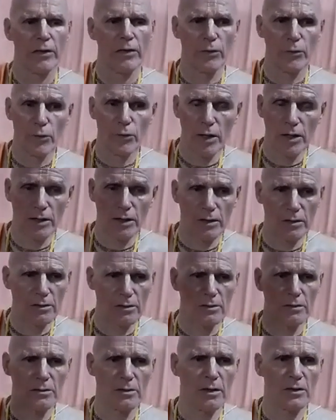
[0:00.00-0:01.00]

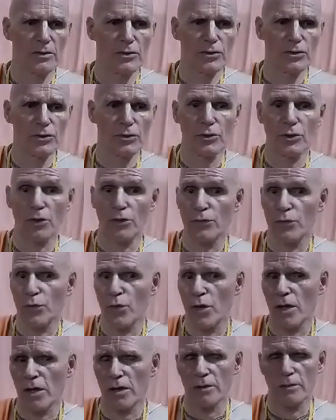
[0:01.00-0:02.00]
One should
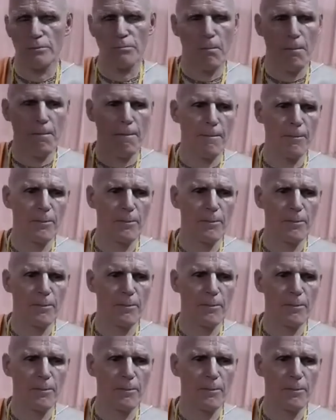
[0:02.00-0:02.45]
avoid